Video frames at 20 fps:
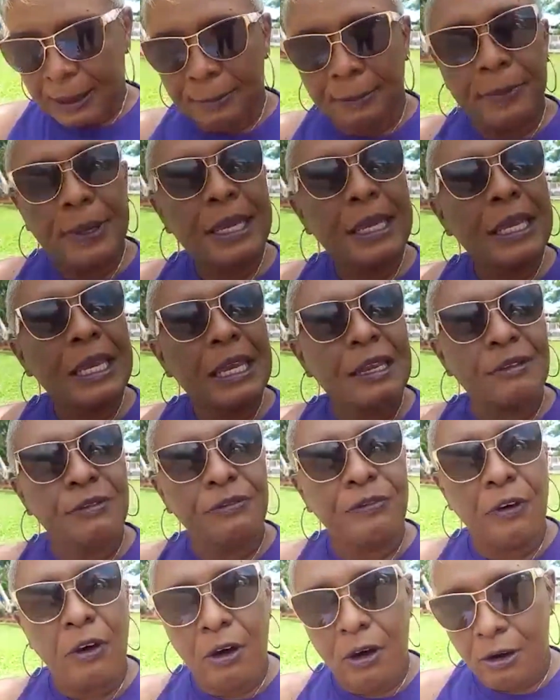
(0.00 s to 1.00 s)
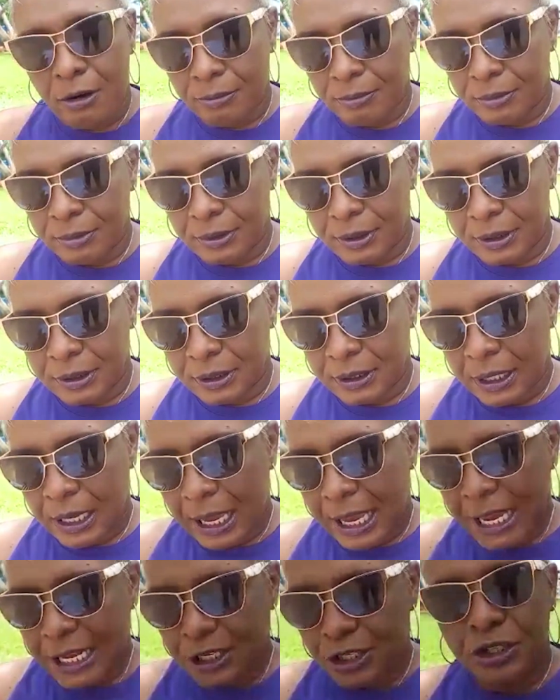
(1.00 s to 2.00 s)
be informed
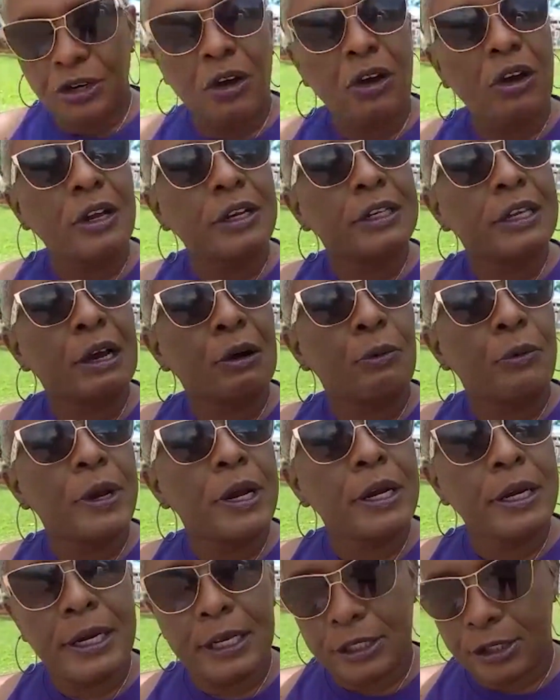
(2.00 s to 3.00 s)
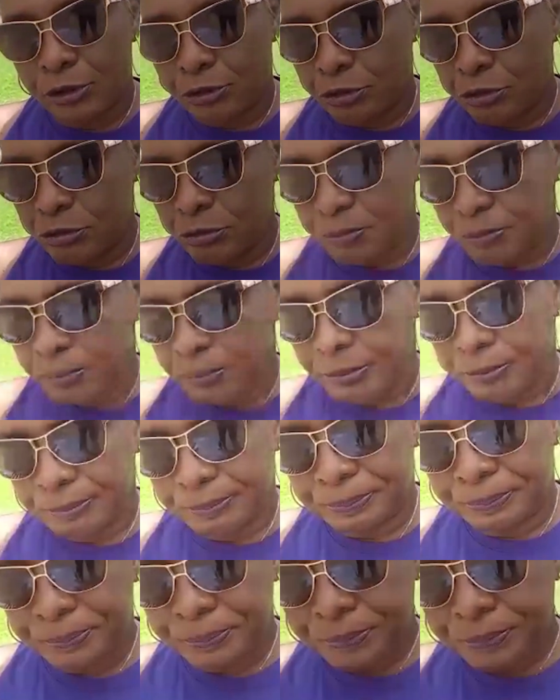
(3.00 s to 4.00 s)
and join the awareness troop.
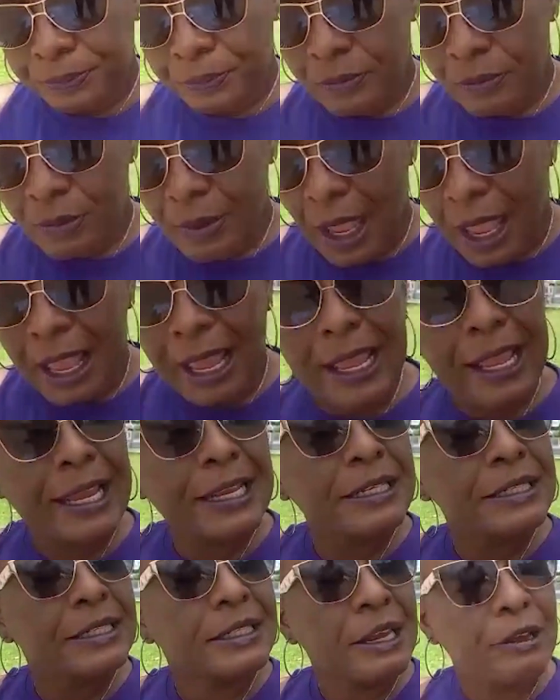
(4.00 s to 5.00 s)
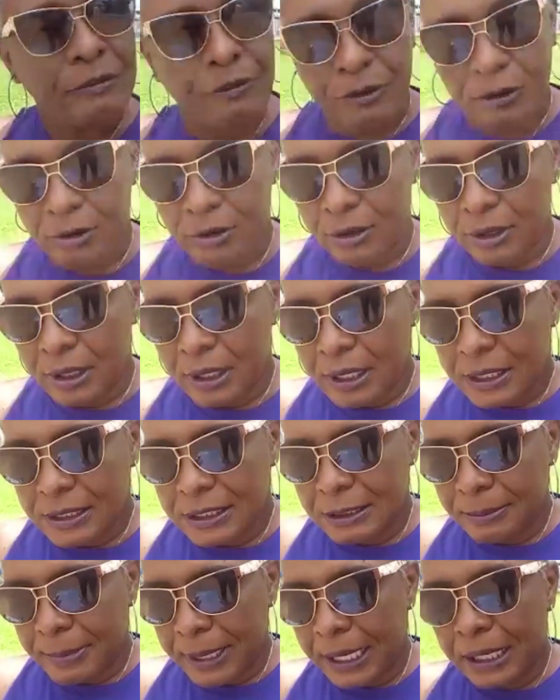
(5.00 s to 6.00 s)
I endeavor
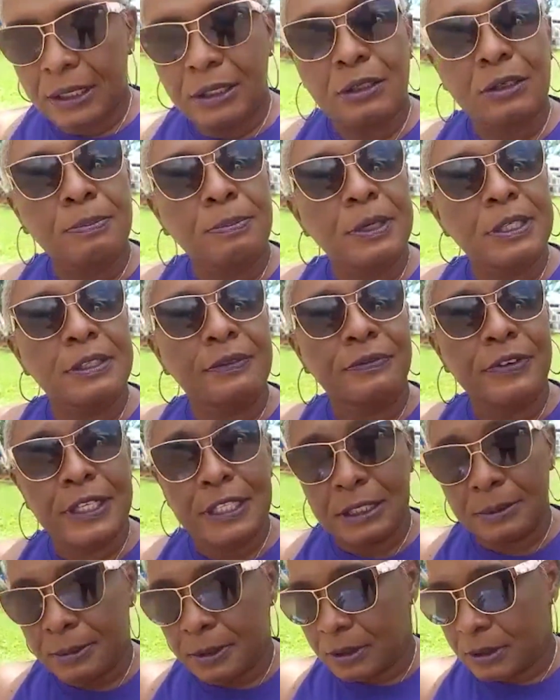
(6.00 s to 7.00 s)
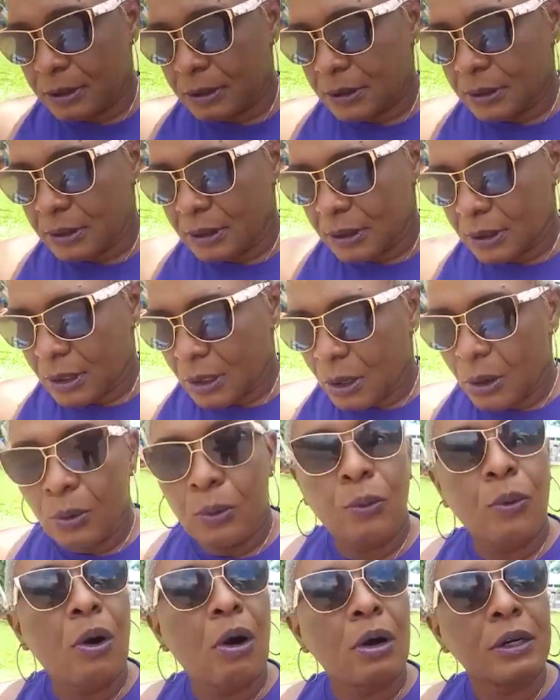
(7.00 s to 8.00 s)
to make lupus visible,
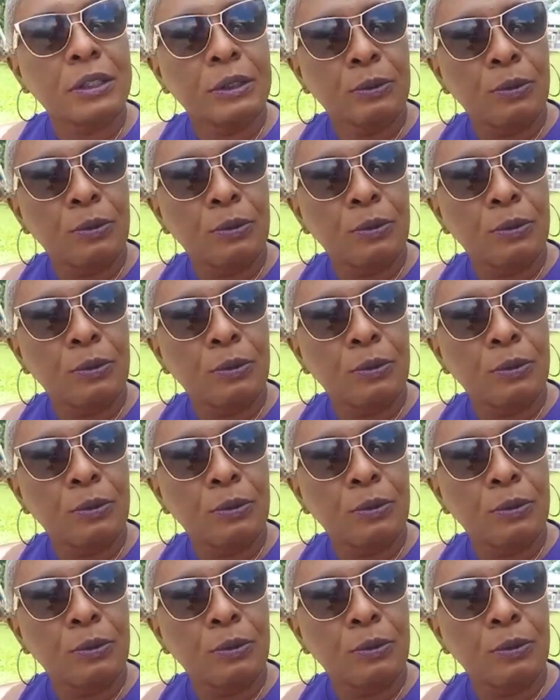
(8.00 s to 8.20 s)
walk the